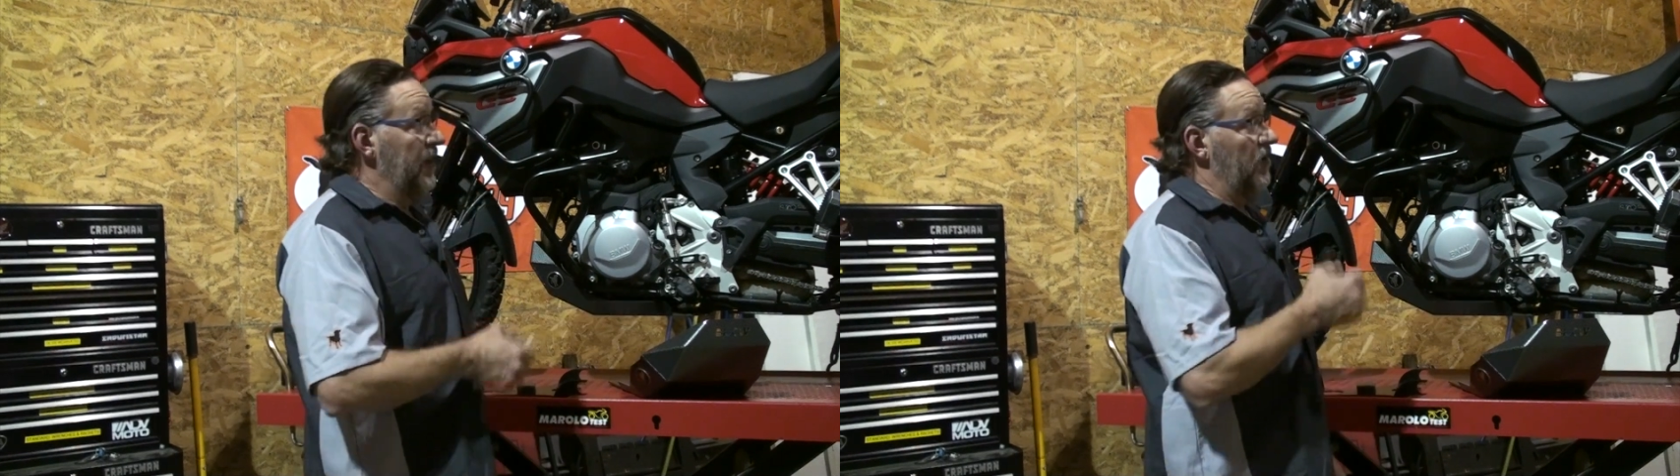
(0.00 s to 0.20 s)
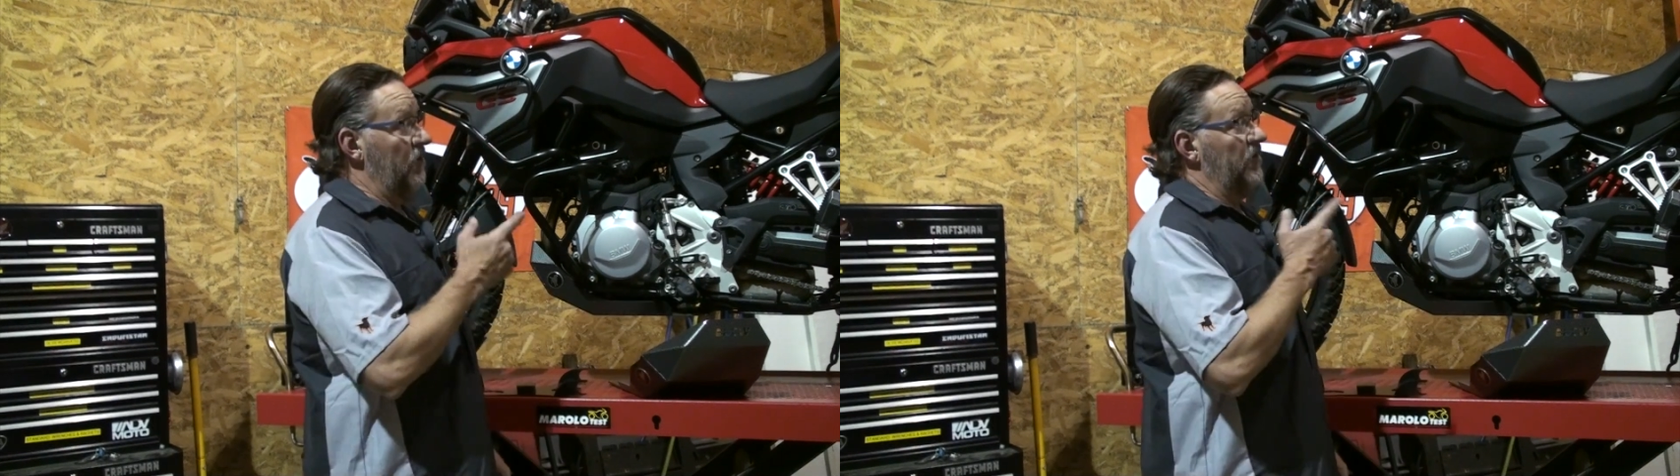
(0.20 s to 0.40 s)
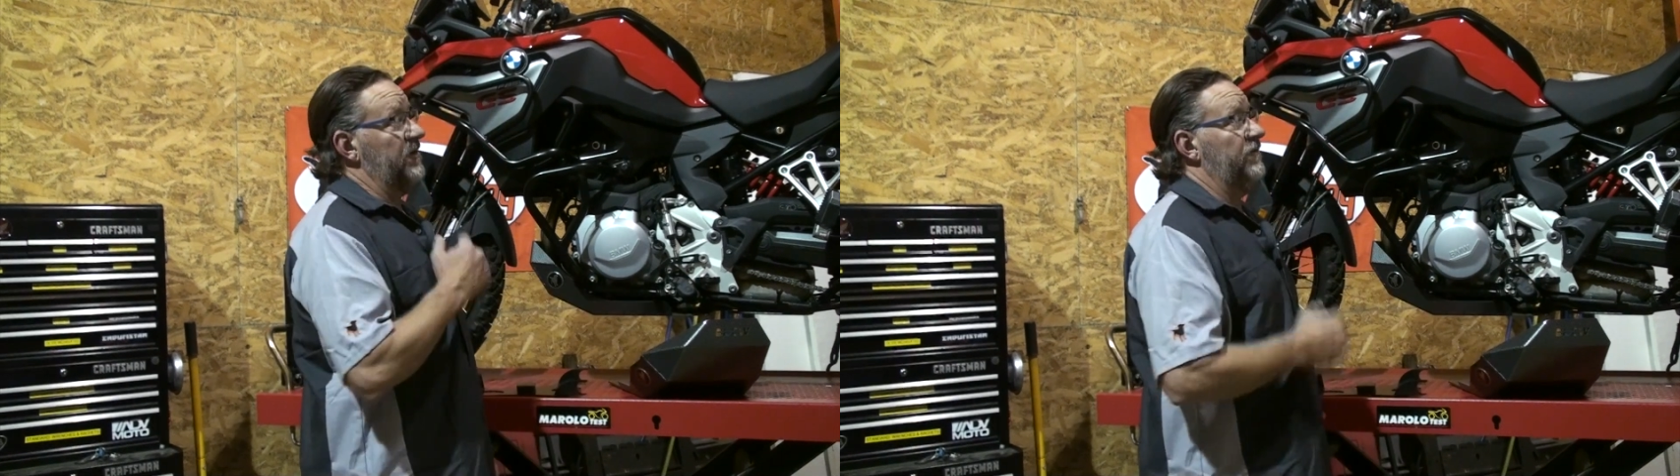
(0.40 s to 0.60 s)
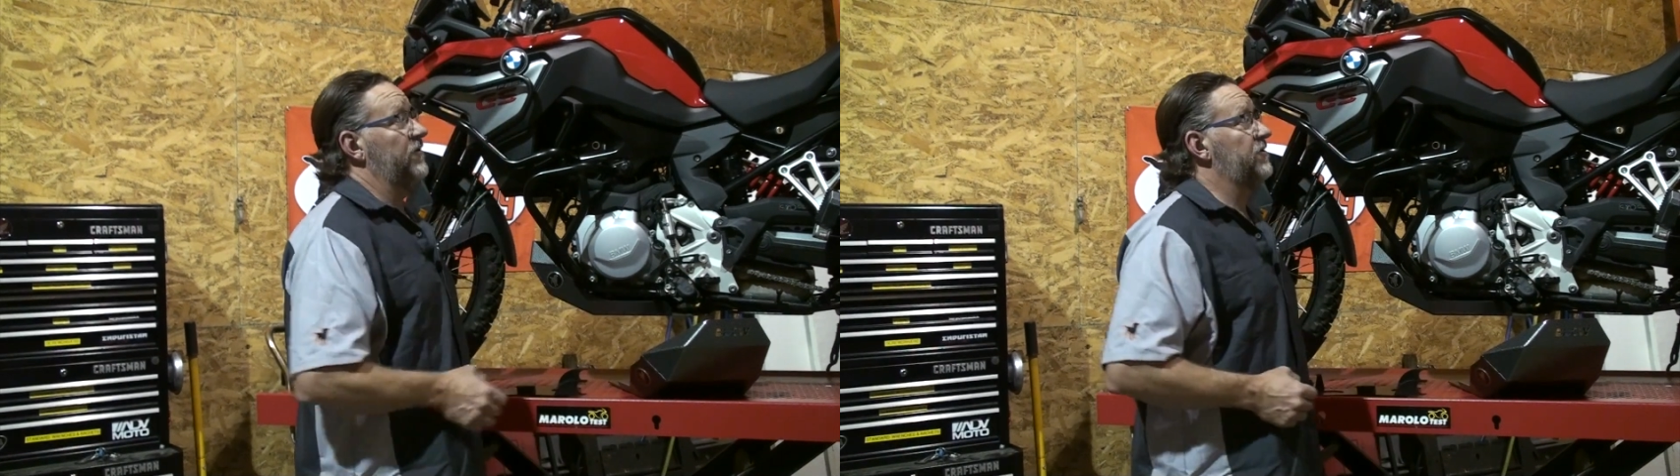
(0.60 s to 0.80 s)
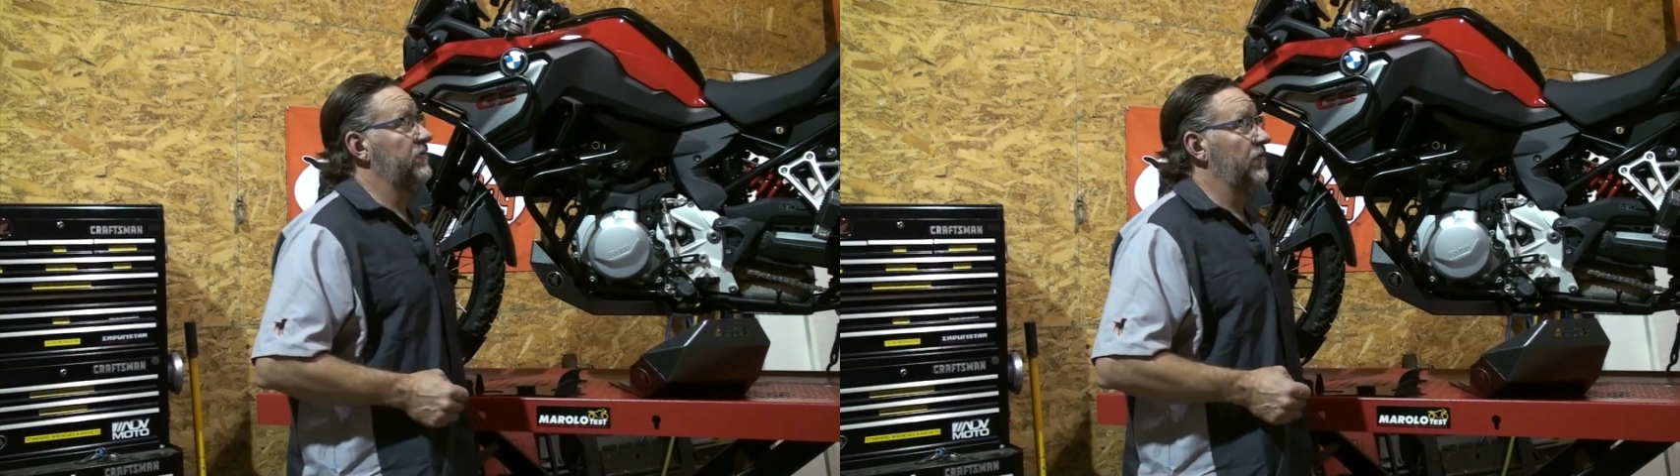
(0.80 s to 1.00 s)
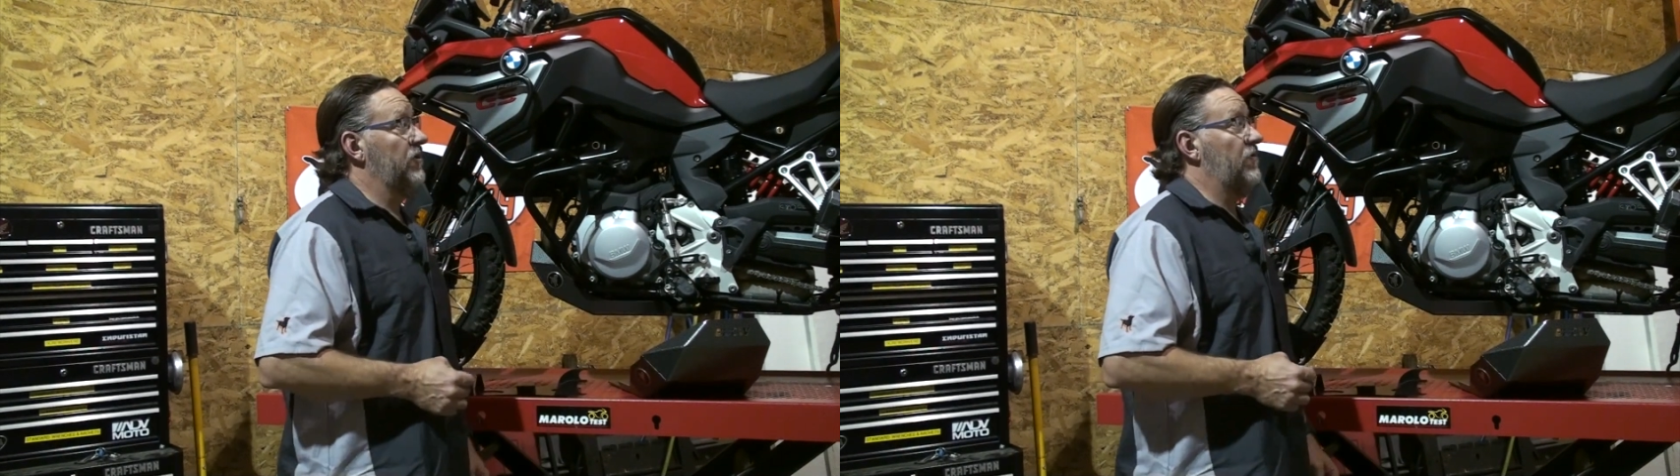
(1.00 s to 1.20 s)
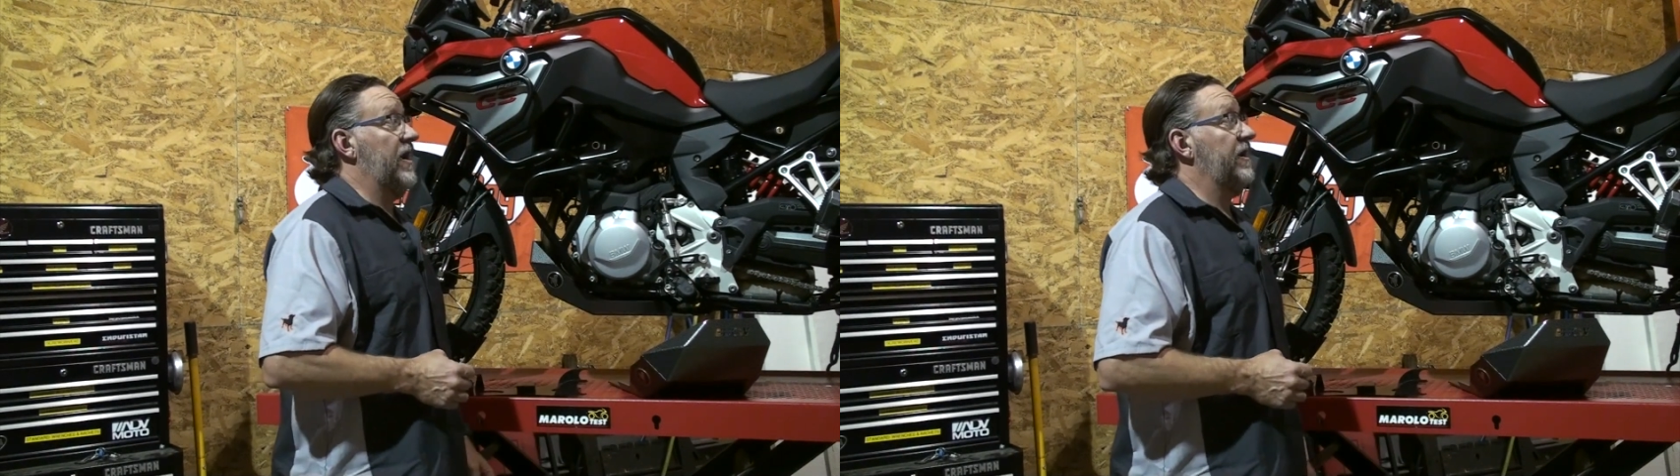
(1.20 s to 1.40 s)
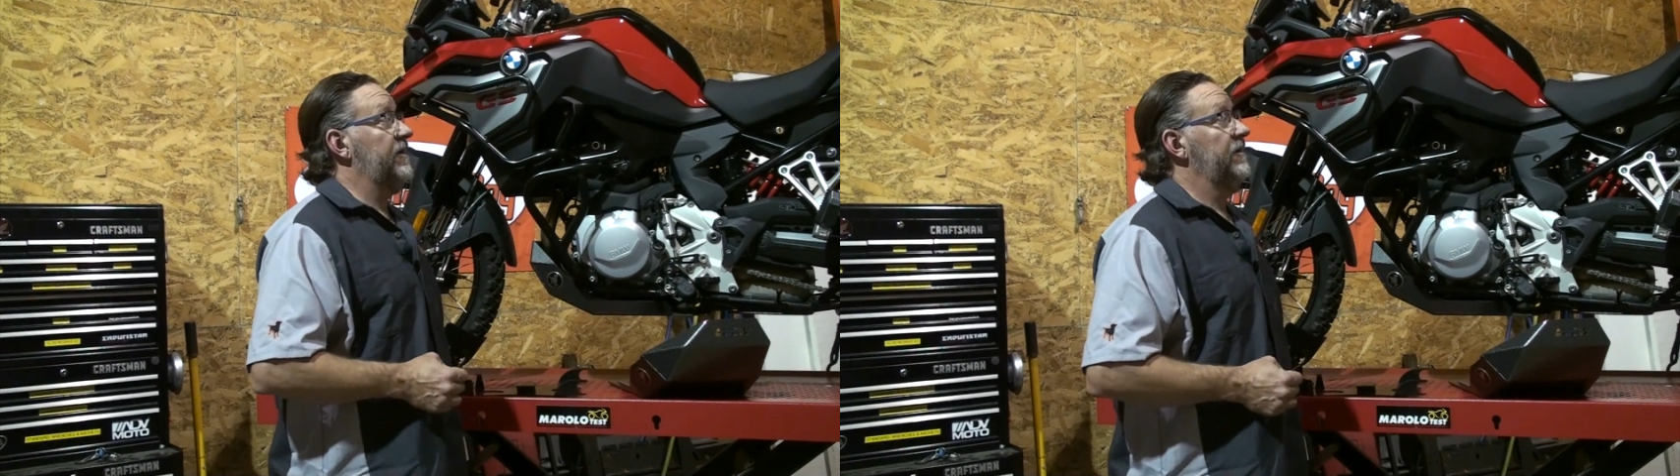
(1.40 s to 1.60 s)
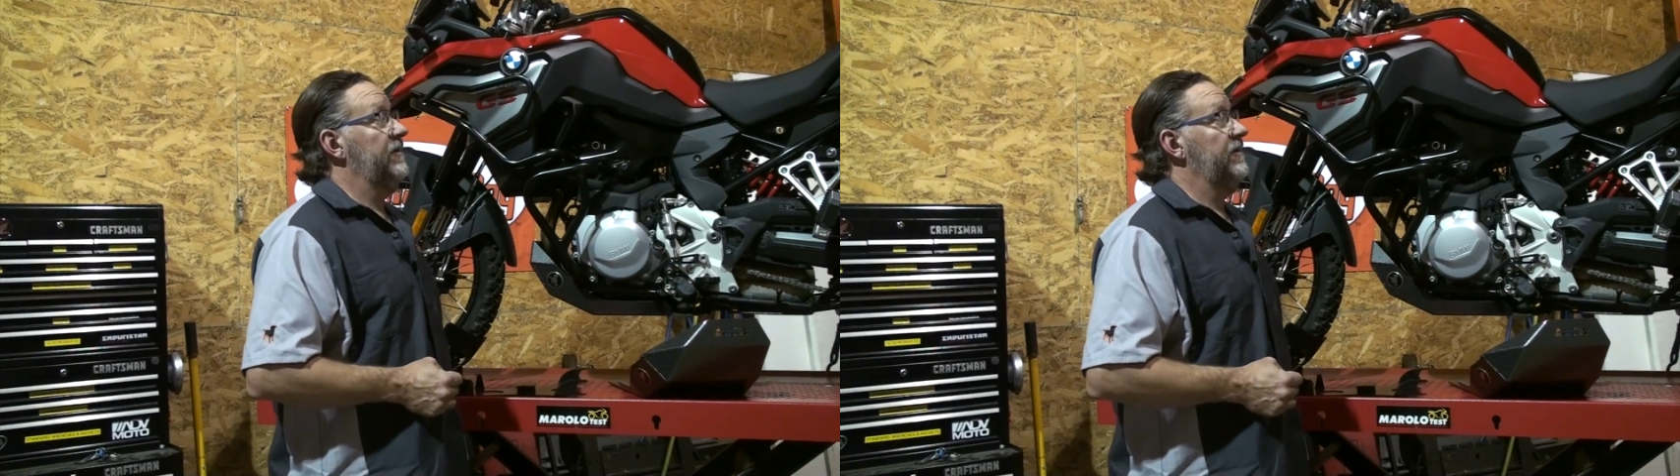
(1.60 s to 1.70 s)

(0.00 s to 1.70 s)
Our multifunction rear rack,